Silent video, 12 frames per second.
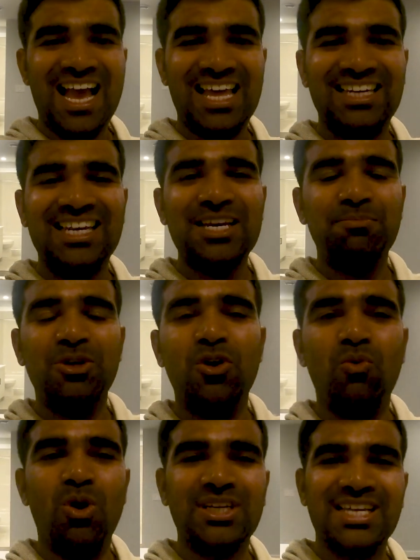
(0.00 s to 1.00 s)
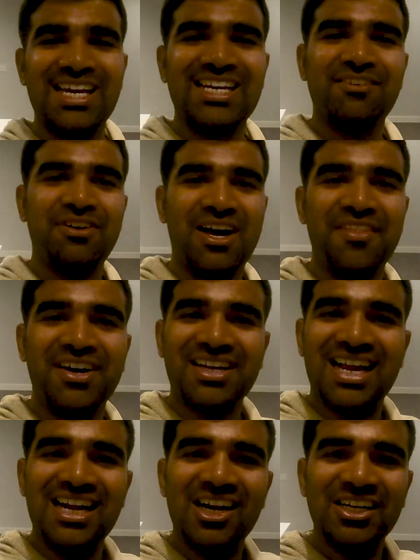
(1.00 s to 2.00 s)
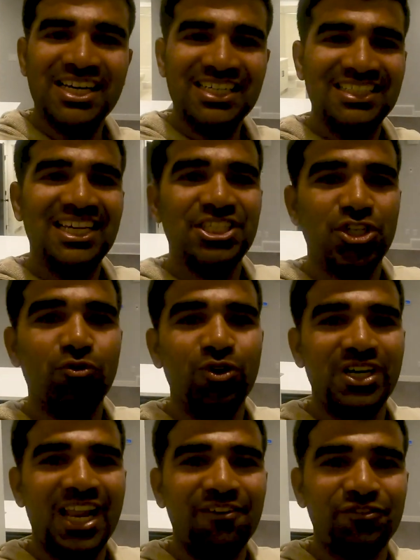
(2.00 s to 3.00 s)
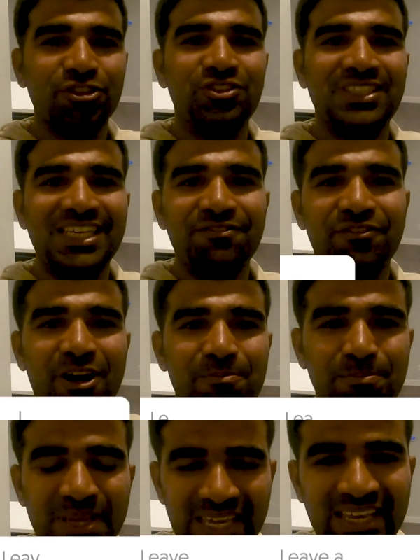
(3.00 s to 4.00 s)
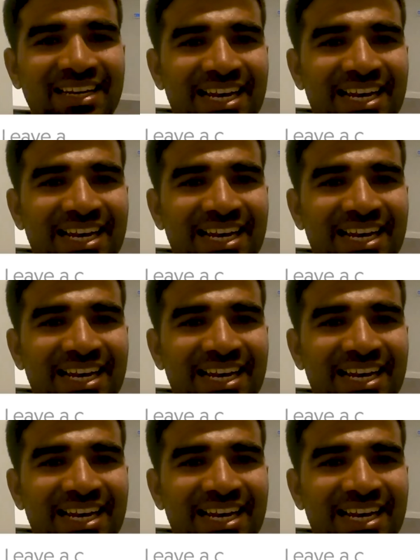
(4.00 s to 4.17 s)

and let me know what kind of other content that you would love to see from me